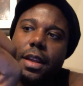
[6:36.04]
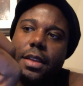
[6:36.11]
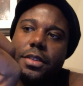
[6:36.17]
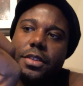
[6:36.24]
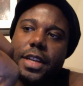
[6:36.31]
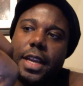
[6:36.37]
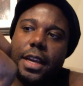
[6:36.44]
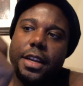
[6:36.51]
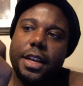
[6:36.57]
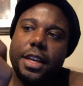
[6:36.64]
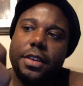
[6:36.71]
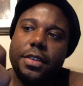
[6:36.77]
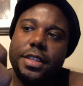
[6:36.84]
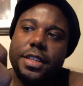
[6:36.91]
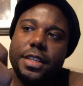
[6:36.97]
So you're not gonna
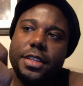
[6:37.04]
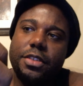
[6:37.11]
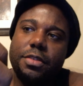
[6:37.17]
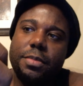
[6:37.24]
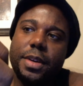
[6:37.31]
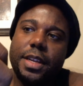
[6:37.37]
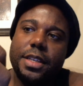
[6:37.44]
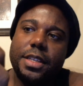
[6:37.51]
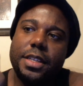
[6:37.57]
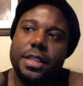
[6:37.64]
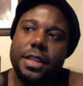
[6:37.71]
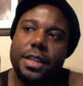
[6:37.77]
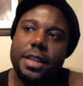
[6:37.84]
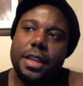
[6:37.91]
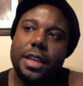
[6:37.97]
notice it too much.
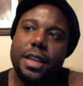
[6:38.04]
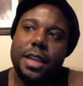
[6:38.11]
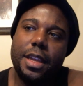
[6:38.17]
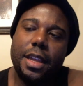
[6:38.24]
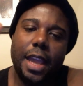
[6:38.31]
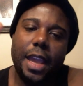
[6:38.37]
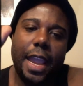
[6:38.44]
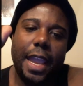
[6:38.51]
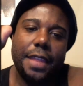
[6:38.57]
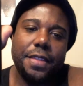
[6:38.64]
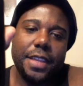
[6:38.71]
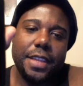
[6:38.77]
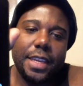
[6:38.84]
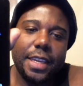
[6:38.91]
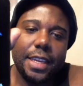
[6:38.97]
And
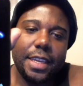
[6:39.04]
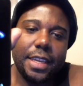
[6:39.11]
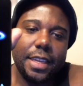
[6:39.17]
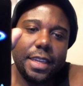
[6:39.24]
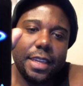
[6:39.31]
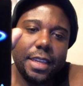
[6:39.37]
the